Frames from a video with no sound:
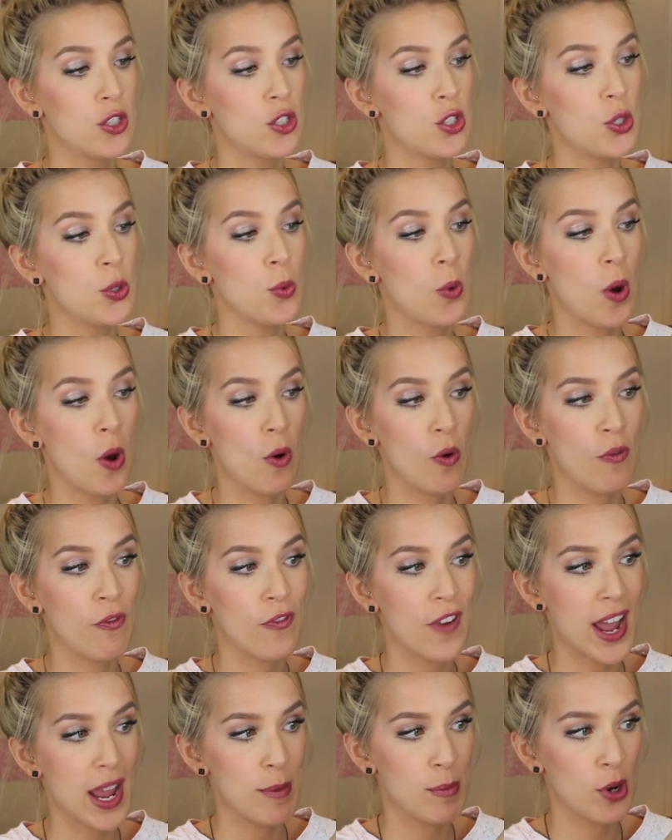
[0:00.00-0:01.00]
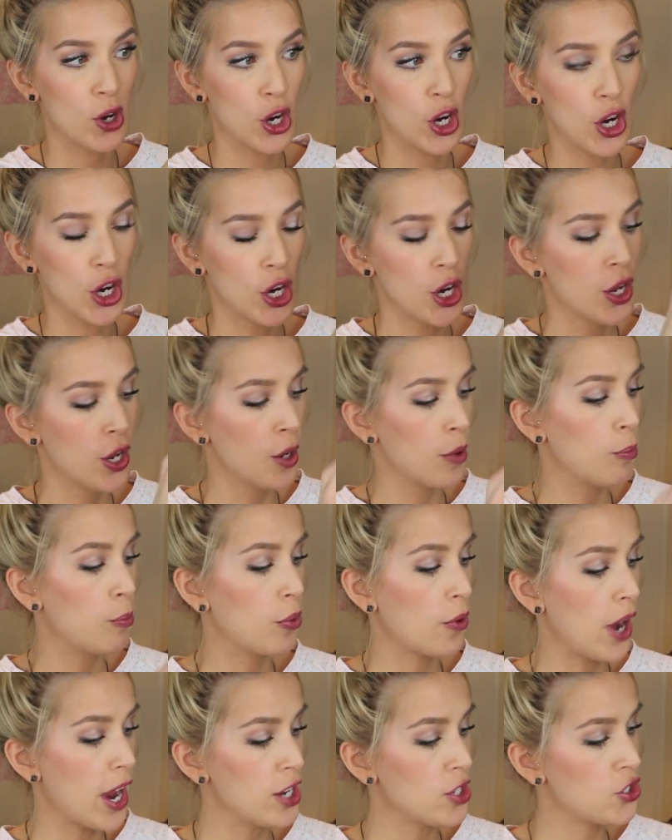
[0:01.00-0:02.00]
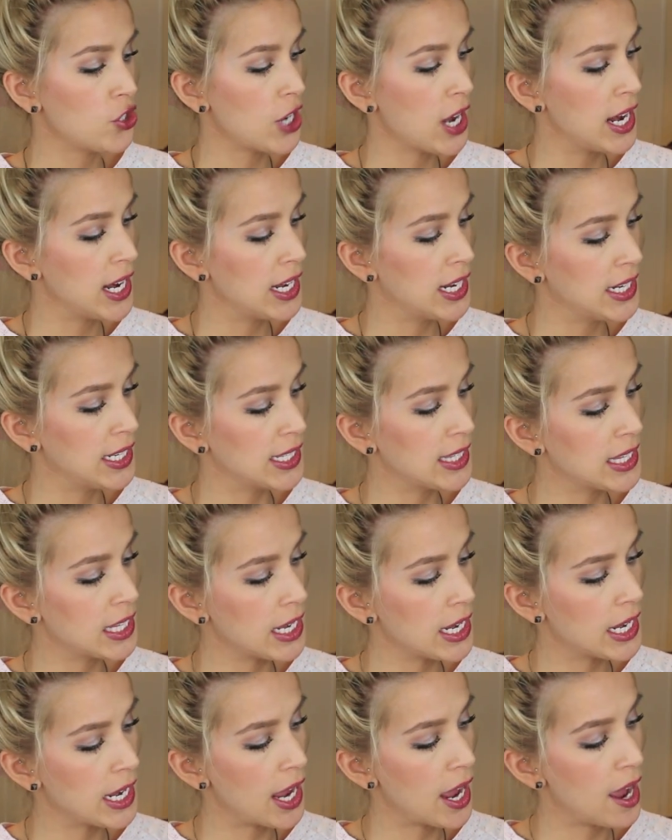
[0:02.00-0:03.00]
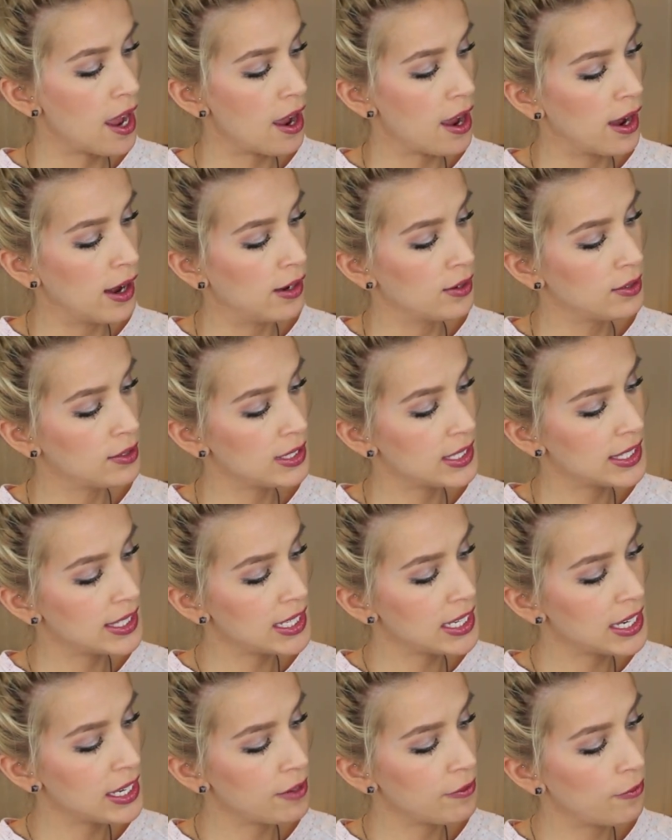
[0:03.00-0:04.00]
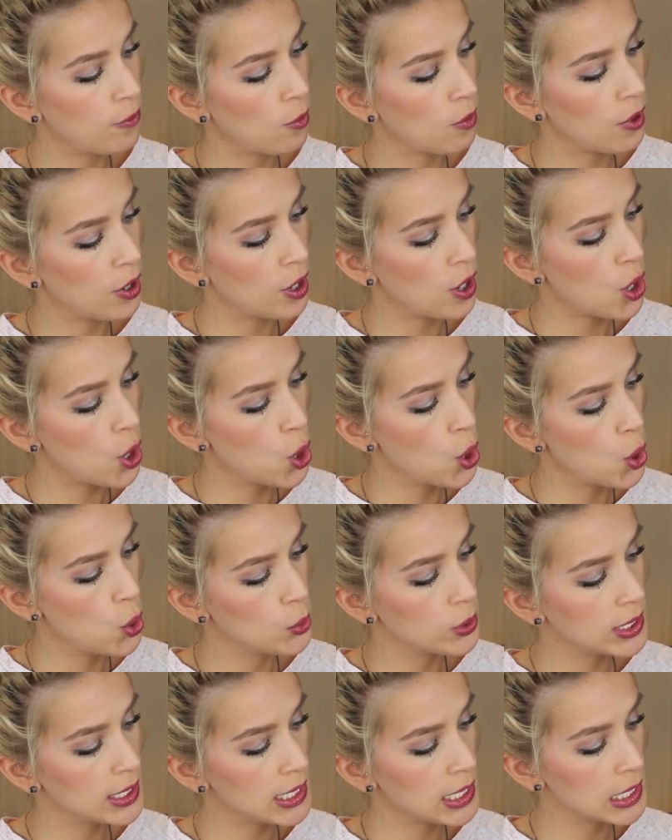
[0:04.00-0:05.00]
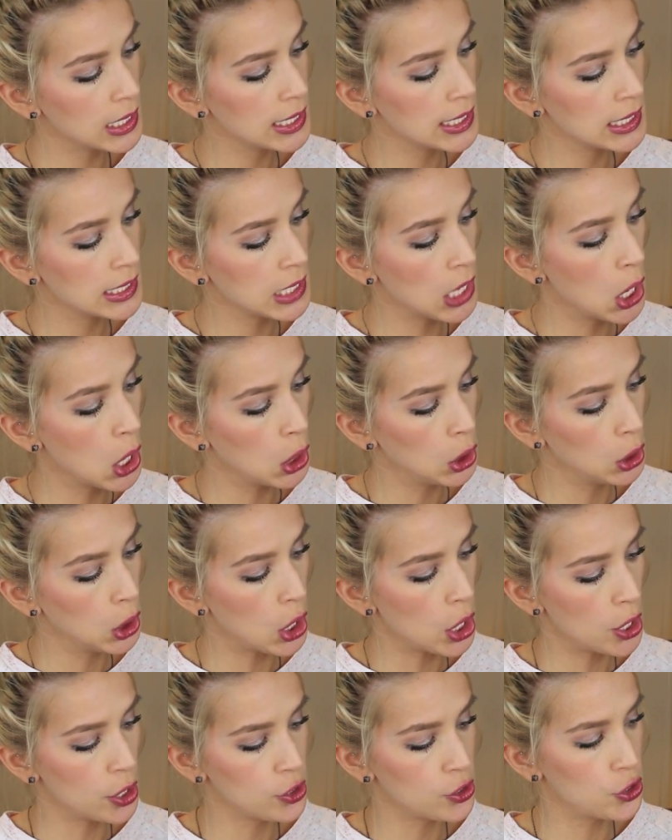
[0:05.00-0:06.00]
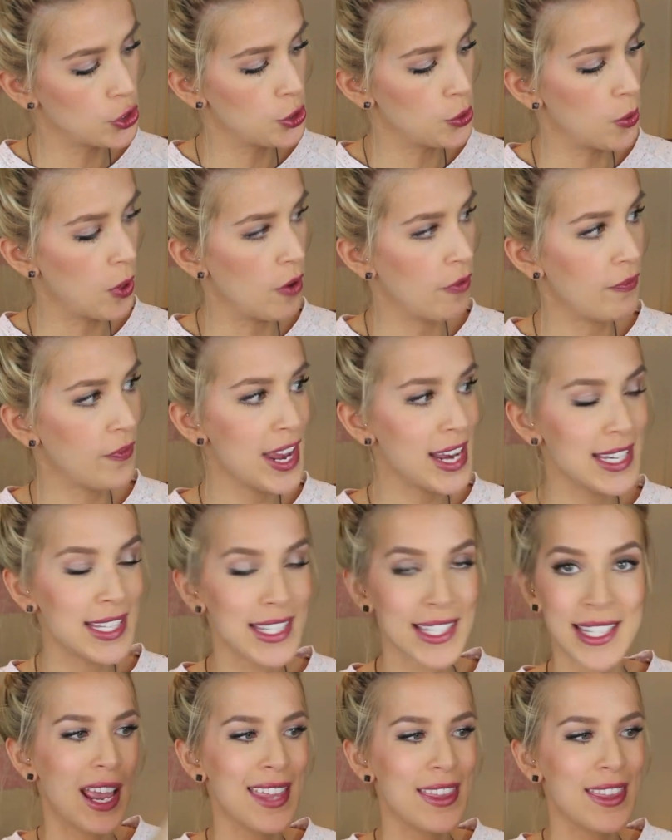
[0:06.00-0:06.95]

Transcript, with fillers: Duo Fiber brush, and it is the C406 Large Duo Face.